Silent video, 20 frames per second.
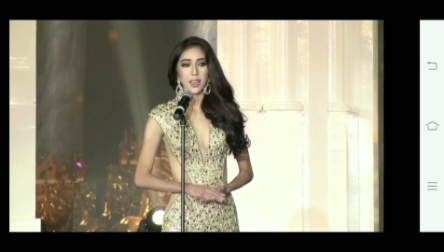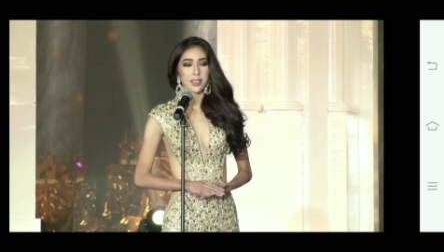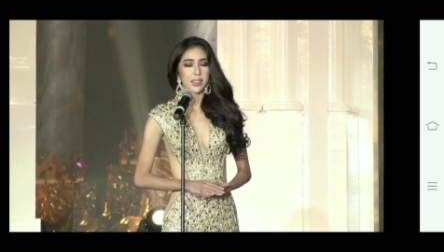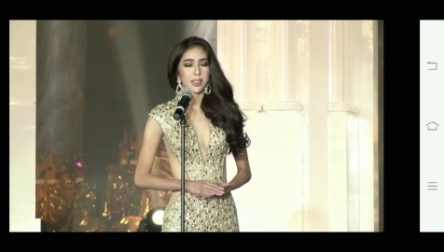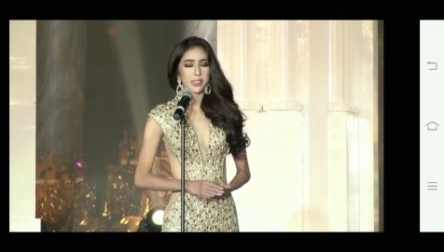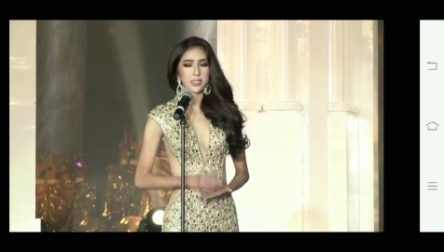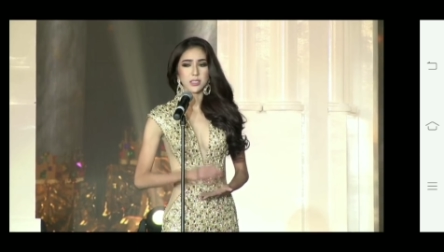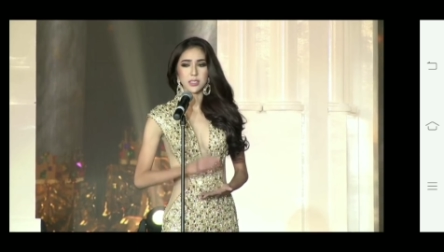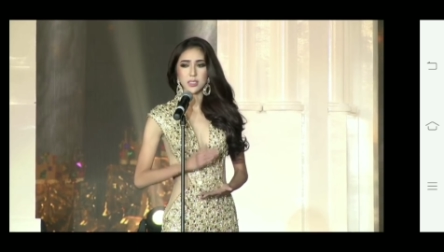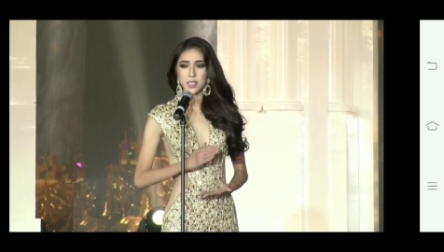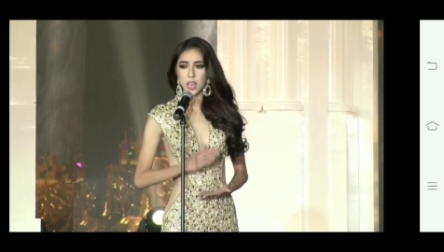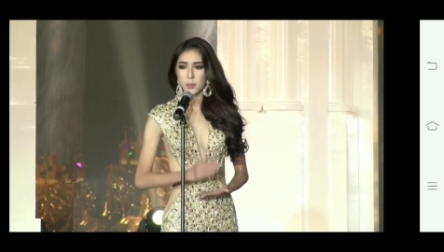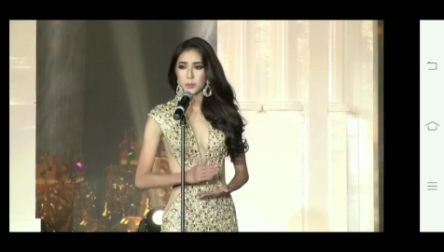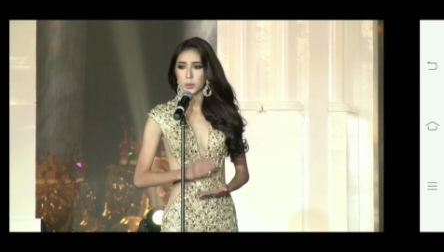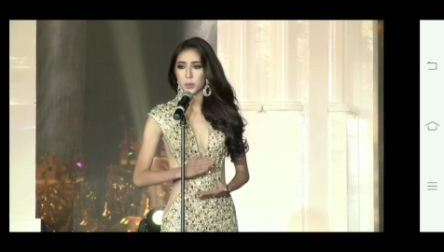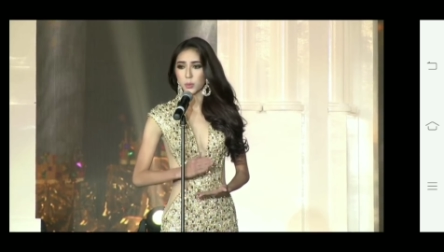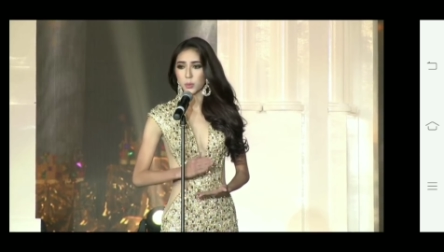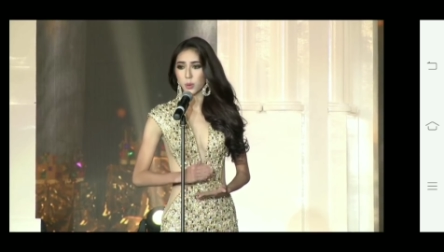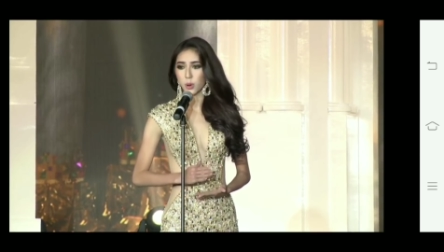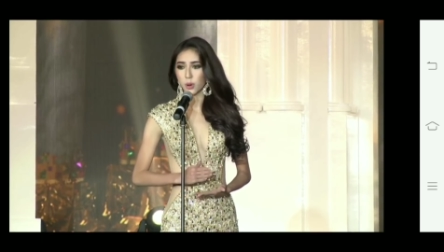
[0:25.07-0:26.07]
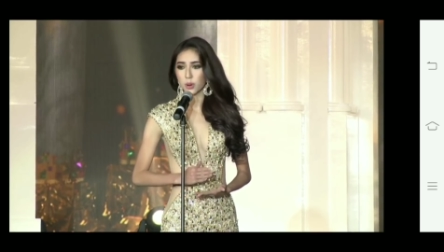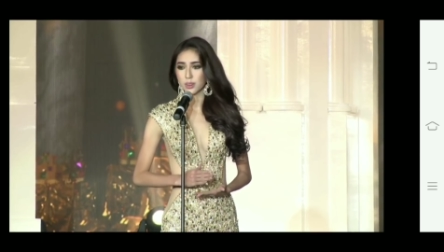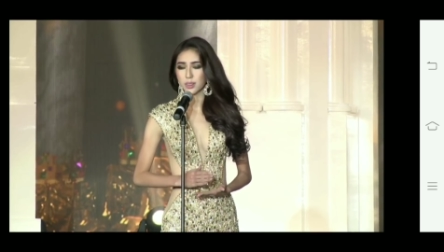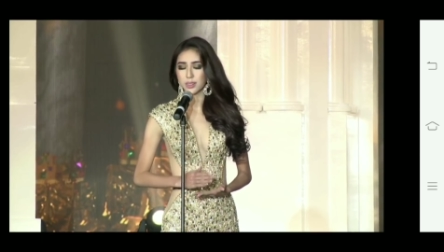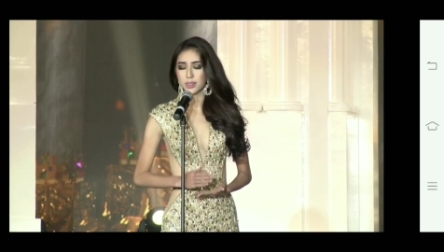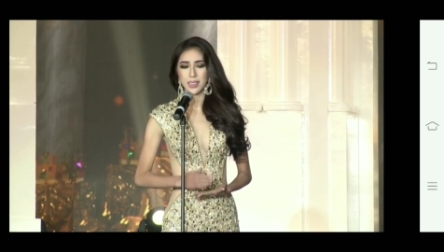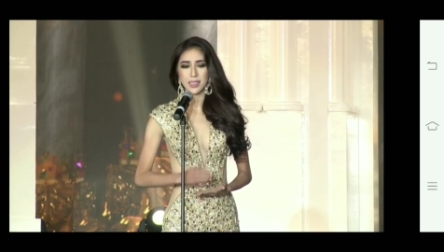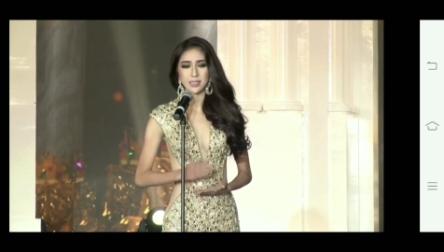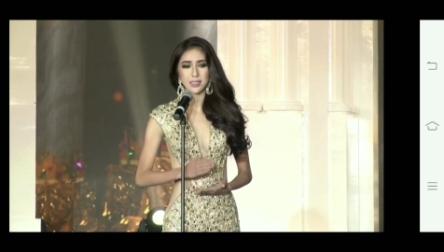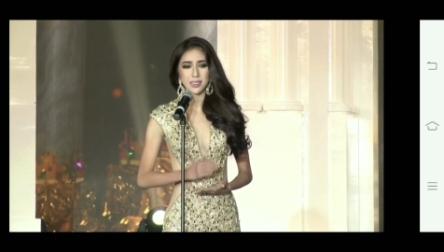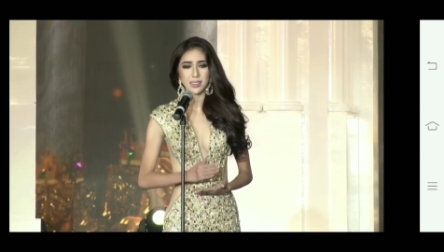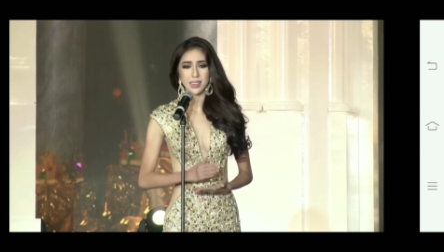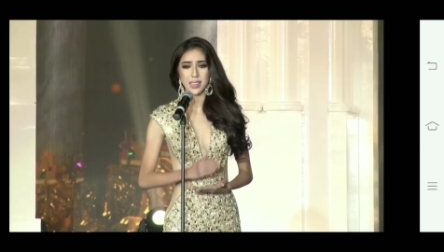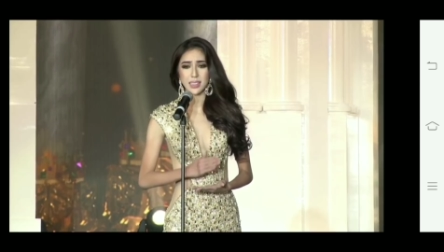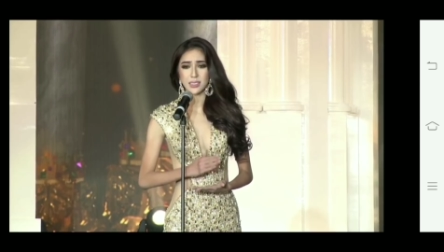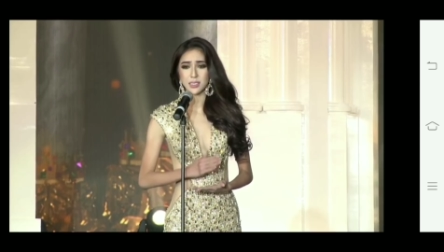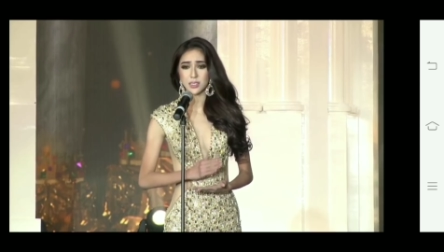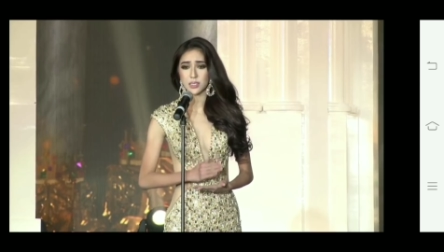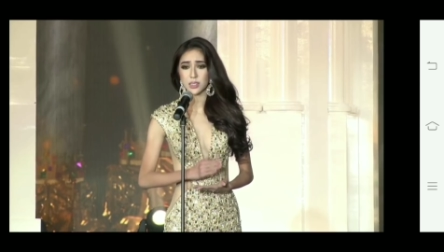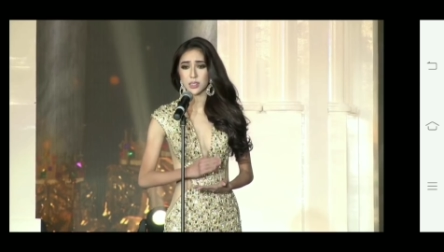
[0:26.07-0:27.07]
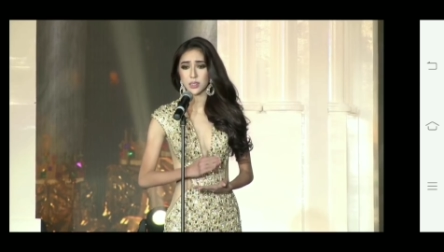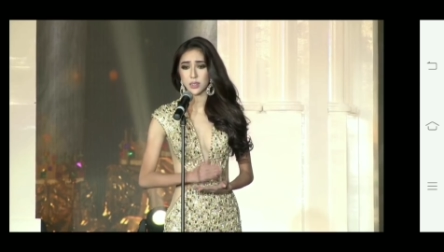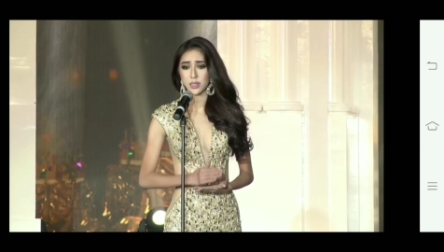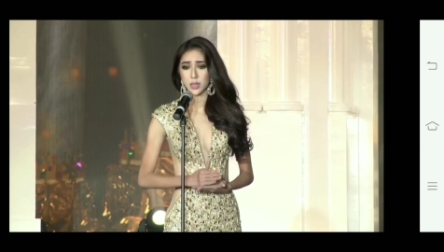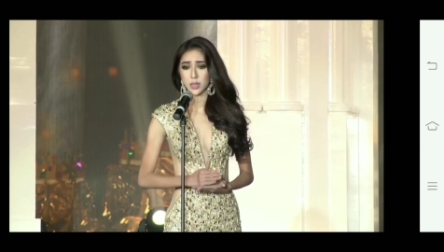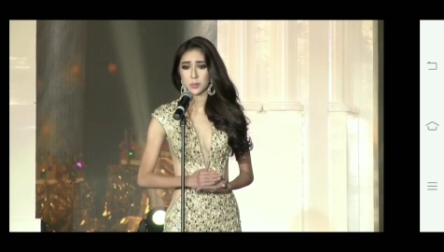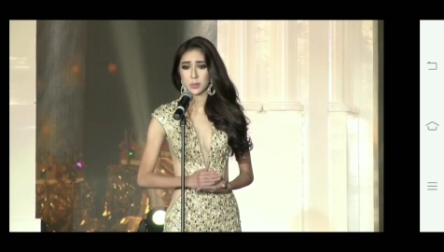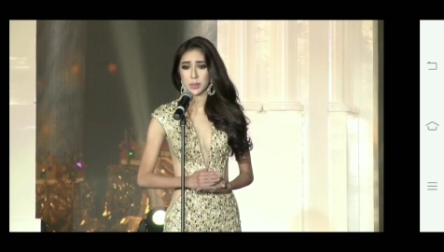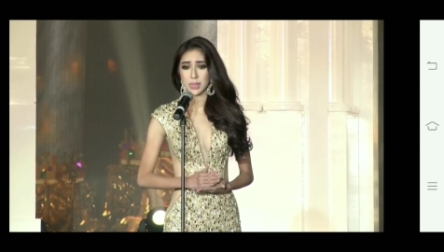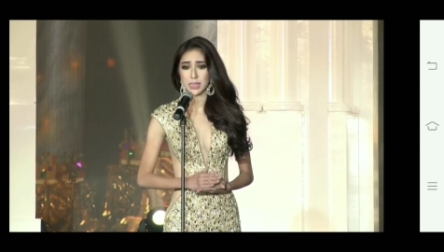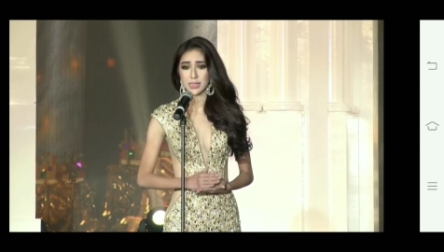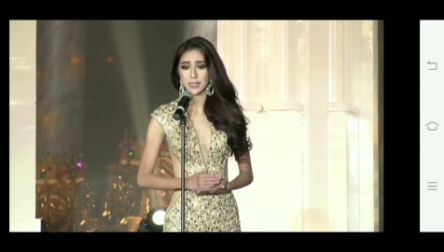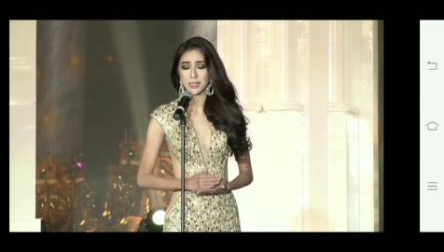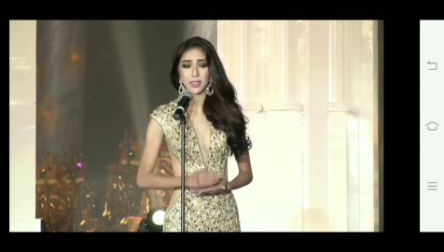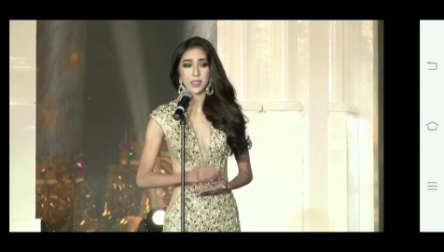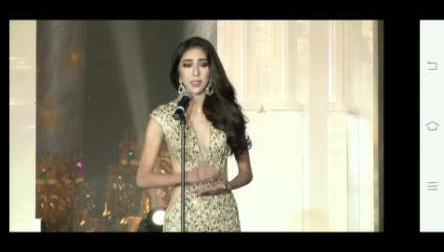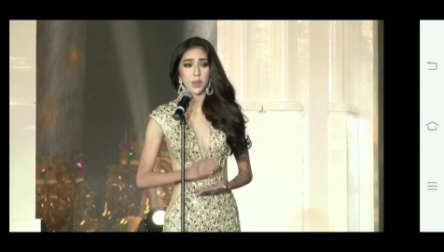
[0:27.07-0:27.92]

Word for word: that stop the war doesn't necessarily mean